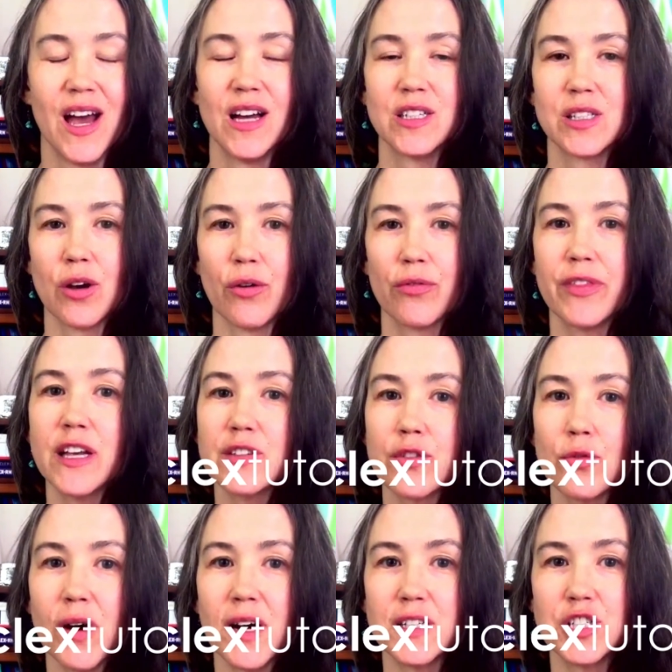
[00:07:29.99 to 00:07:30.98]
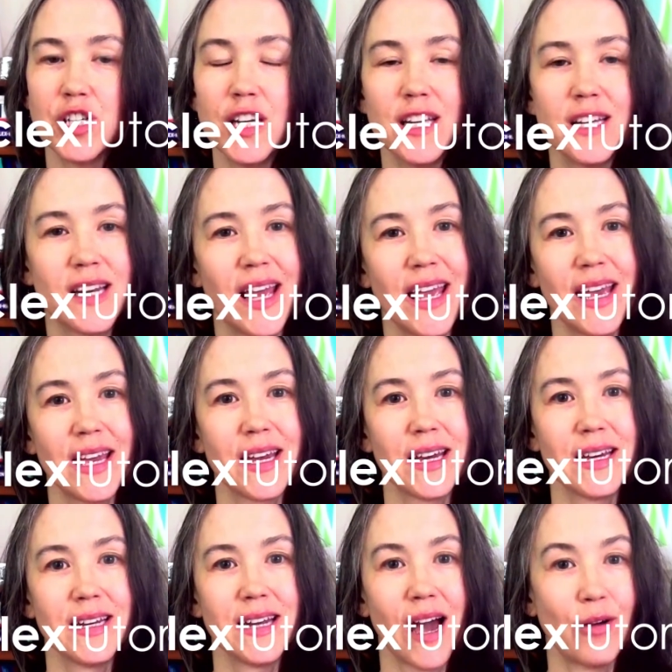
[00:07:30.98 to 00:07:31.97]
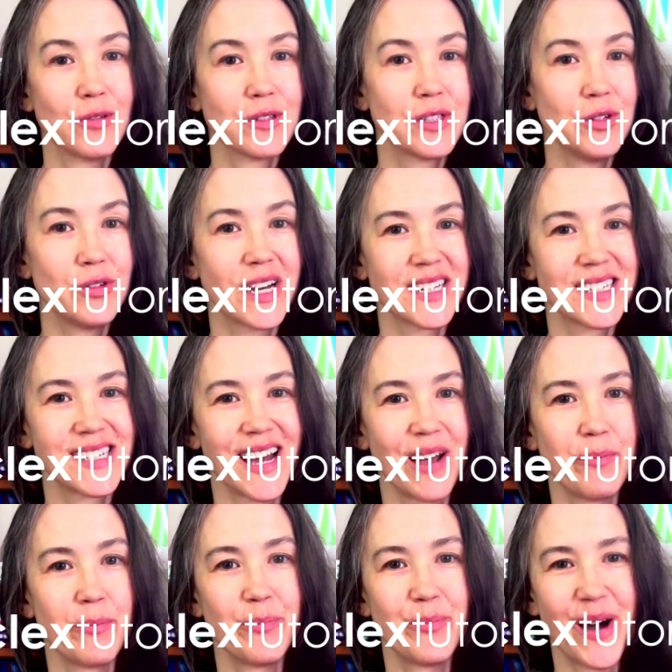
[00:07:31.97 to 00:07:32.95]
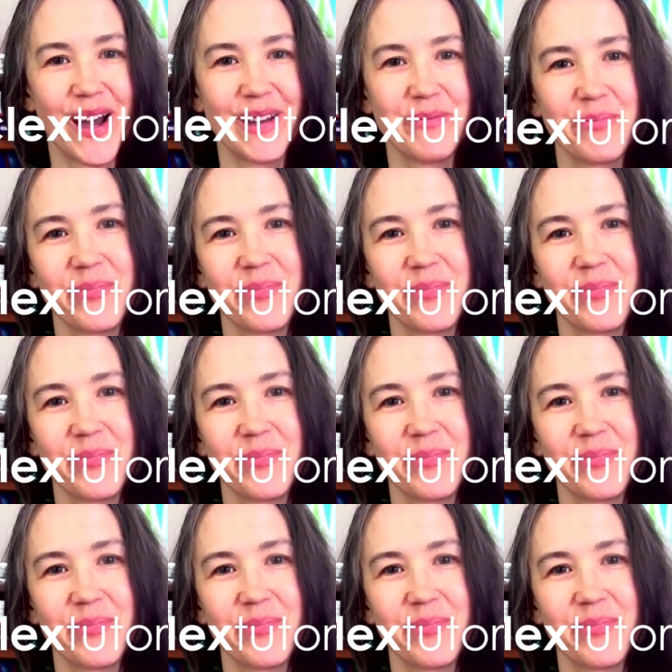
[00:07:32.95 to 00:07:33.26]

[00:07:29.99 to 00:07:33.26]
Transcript: So thanks for watching, and I will see you next time. Bye.